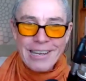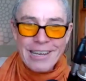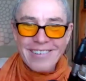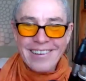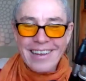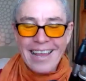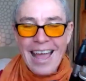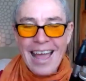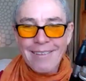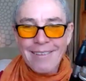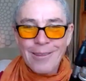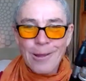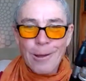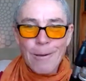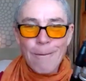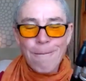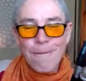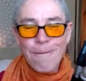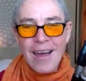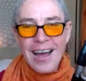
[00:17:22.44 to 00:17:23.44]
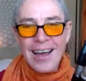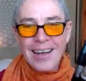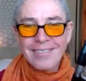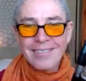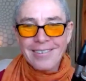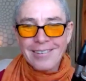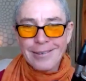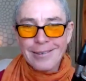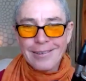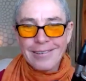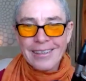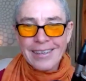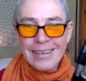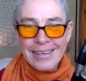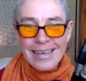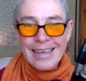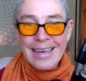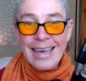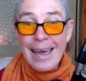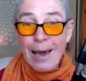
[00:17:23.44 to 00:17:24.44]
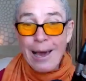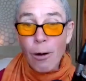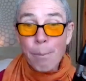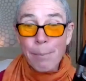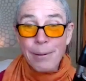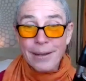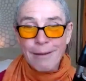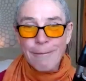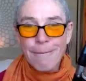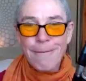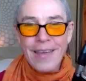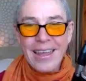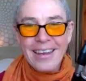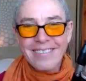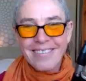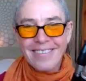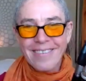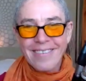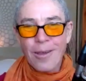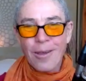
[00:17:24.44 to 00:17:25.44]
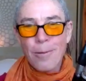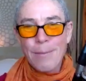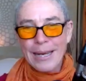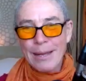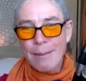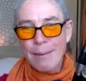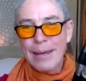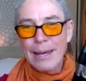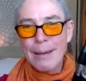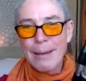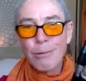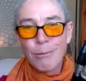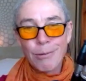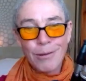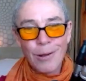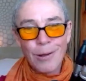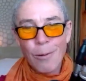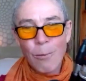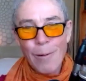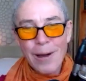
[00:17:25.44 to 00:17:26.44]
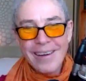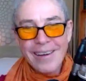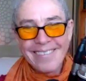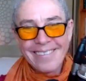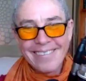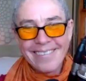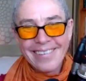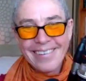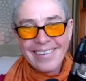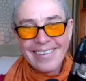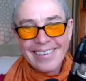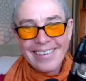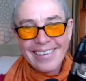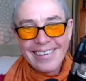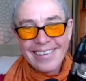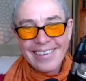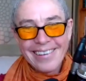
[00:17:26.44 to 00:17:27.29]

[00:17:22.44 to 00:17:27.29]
reaching out so far to help and affect so many people so well.